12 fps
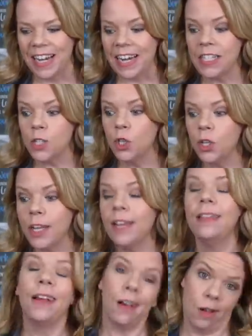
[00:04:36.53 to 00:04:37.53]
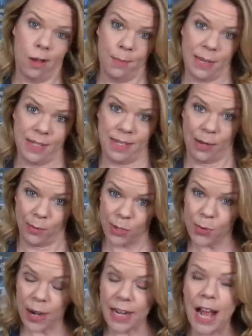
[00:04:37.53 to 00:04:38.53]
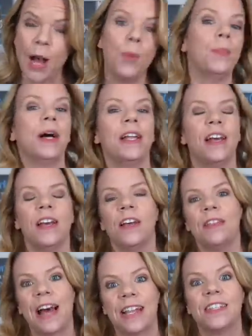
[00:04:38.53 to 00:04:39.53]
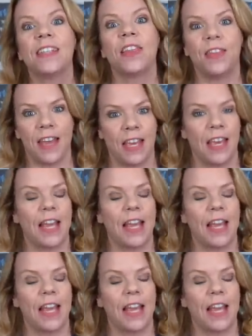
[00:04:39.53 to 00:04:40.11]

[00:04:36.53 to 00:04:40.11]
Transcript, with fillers: It's looking like a hot mess sandwich right now, but that's the thing.